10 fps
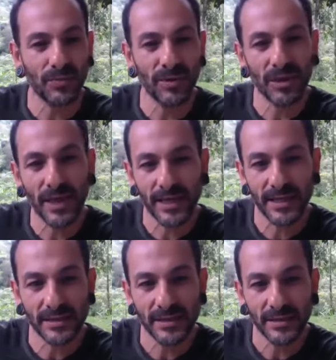with
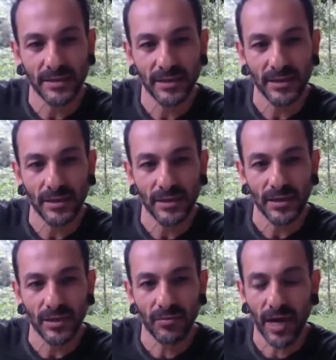this,
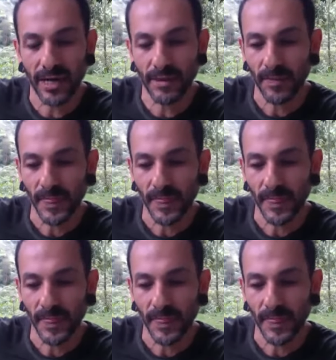right?